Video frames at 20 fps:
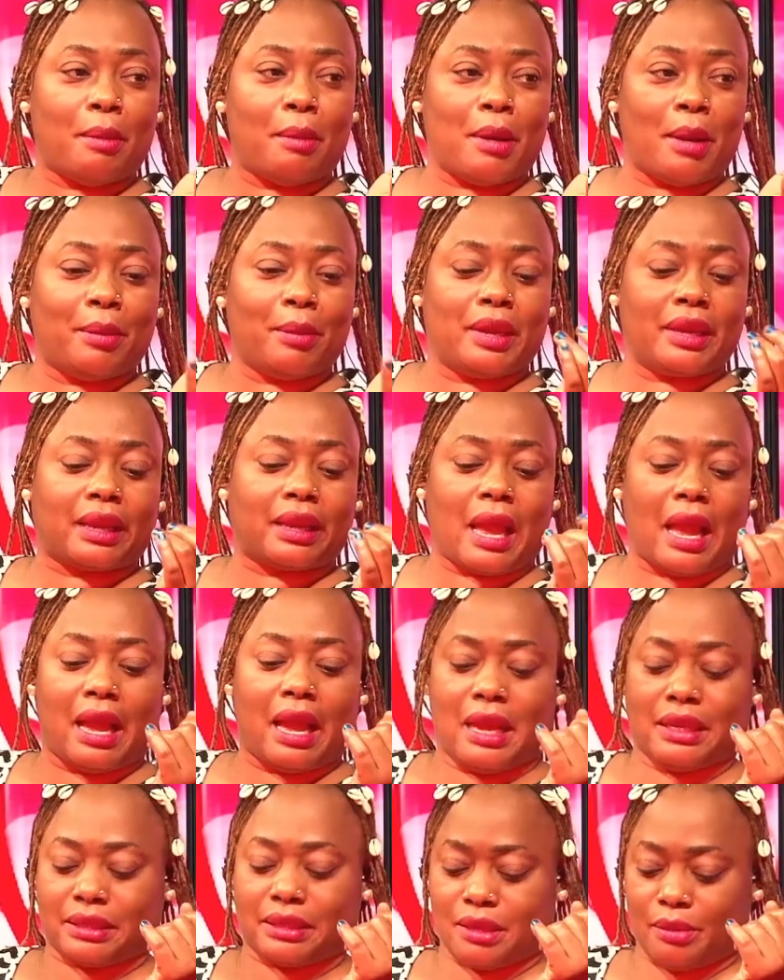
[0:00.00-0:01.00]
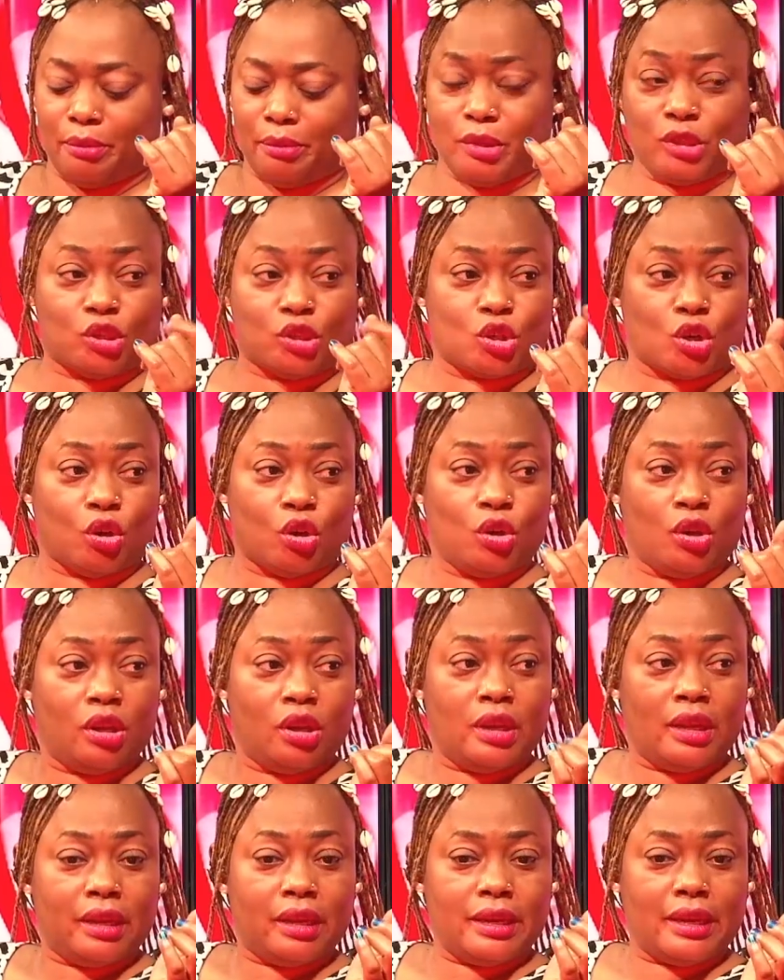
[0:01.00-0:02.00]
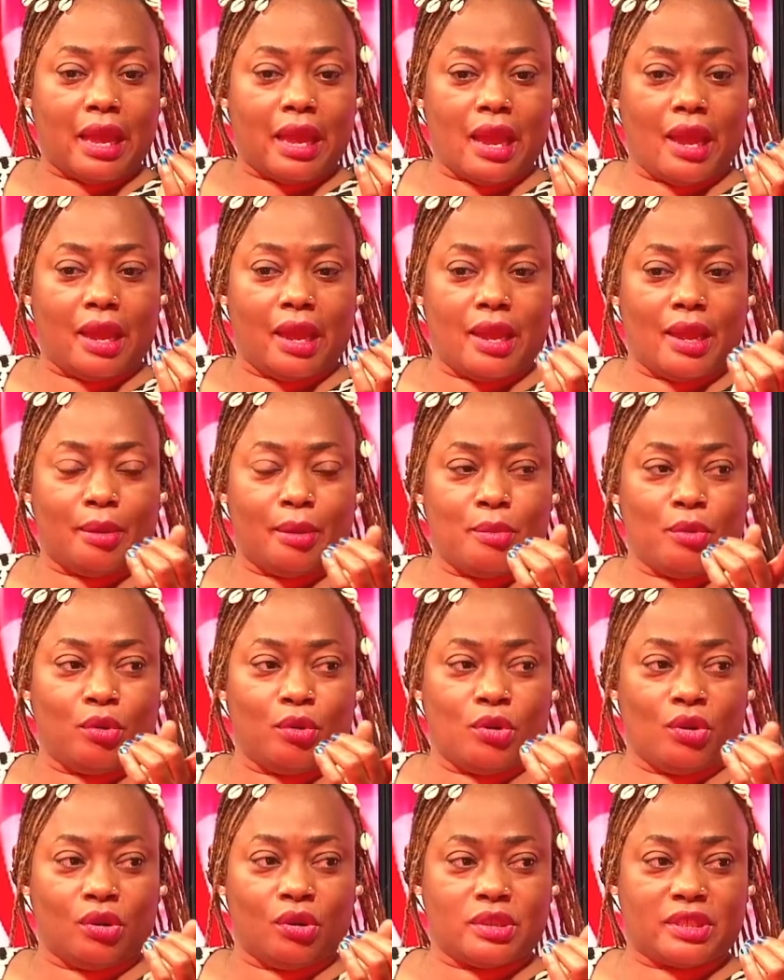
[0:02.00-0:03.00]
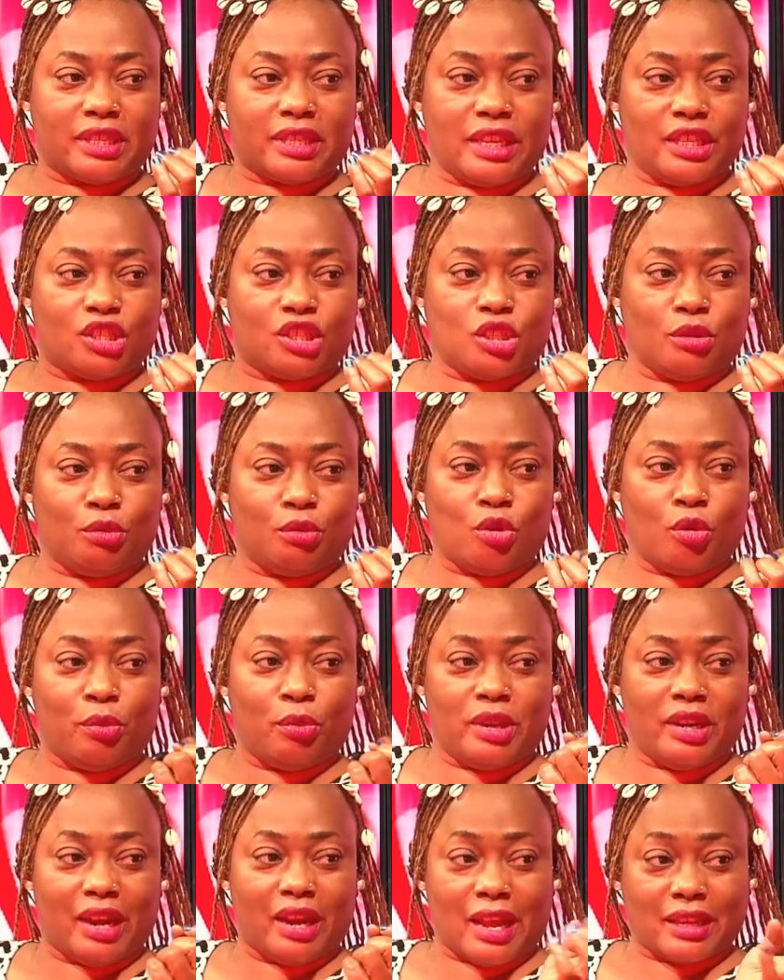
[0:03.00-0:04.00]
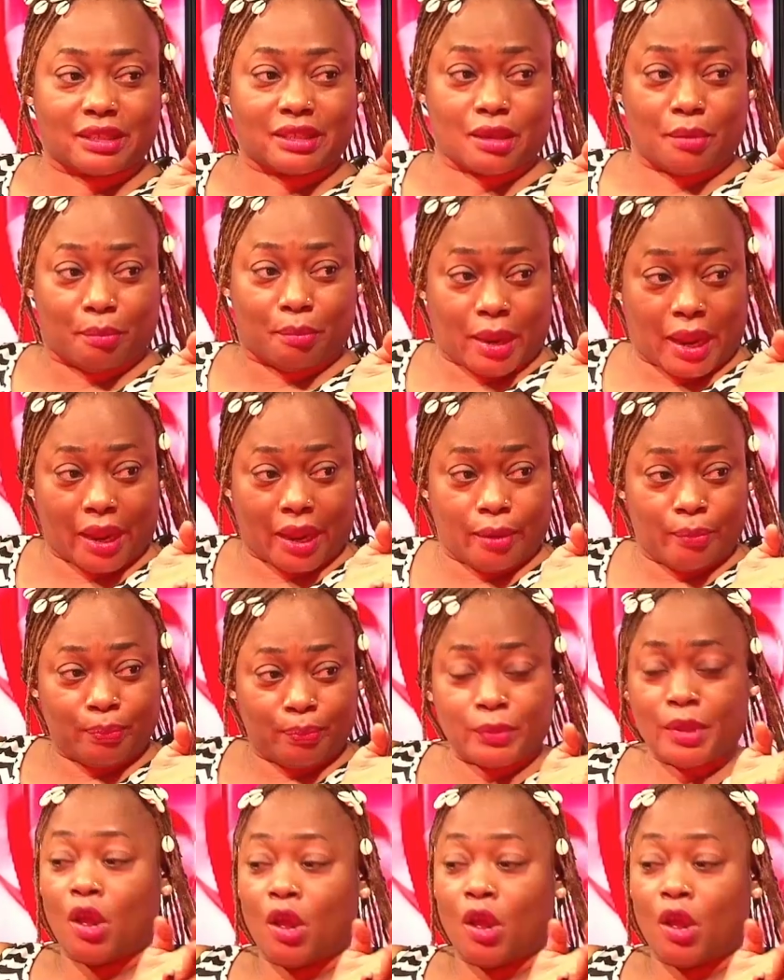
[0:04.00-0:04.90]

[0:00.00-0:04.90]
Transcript: Maminka, I send me too. Now, your station, you know, be dinner some by.